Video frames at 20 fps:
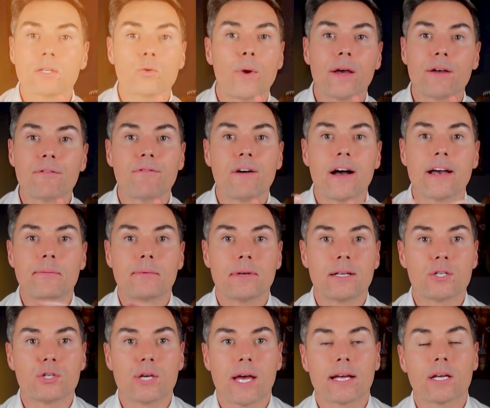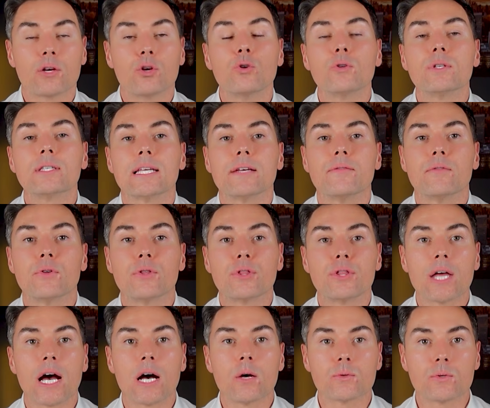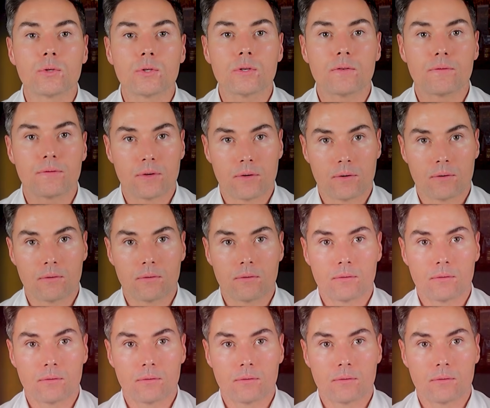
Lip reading: quick 5-minute check could save you thousands of euros.